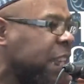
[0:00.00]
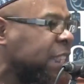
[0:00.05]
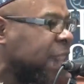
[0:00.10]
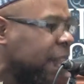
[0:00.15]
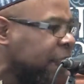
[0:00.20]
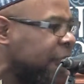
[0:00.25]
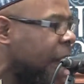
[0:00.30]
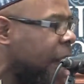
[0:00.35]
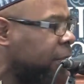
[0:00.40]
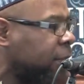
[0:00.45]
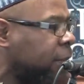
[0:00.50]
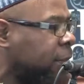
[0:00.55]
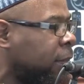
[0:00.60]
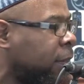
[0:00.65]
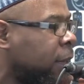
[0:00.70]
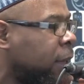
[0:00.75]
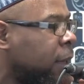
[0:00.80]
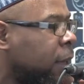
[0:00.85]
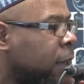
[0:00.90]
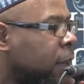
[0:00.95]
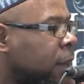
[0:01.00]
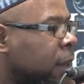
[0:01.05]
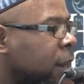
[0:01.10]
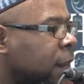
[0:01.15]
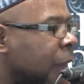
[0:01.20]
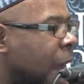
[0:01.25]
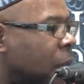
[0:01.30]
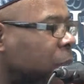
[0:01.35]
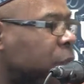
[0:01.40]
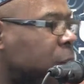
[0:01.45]
to death.
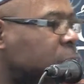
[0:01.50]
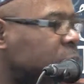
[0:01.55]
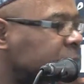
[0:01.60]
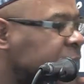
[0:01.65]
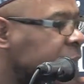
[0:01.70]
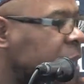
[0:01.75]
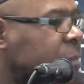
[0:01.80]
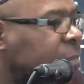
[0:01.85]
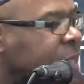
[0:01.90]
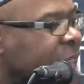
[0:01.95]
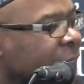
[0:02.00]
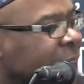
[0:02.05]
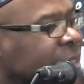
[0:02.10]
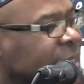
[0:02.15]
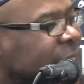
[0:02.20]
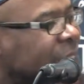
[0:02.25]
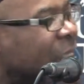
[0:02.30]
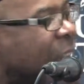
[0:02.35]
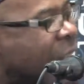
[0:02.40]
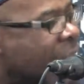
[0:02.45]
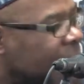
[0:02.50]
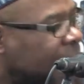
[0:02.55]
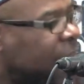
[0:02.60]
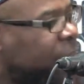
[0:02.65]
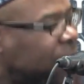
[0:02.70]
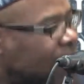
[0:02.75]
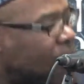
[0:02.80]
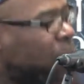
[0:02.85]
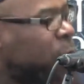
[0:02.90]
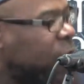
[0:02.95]
Now, the Muslim takes the ayat
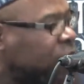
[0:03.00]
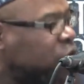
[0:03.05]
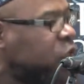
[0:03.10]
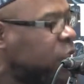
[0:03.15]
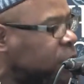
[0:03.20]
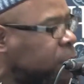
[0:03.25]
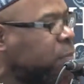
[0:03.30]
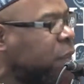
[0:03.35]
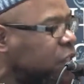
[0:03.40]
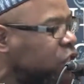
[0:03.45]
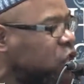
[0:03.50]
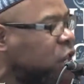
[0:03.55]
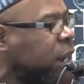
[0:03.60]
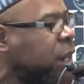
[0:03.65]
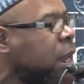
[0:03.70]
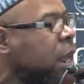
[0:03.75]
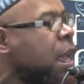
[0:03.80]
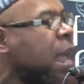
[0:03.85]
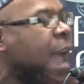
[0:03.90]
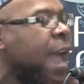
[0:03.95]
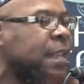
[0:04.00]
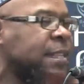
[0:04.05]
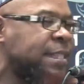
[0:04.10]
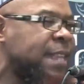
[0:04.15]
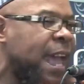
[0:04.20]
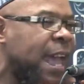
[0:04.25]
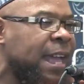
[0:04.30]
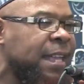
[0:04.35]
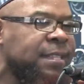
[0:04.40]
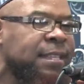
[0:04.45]
that we just mentioned and
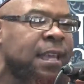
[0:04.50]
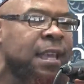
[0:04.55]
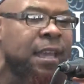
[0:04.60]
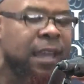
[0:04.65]
says,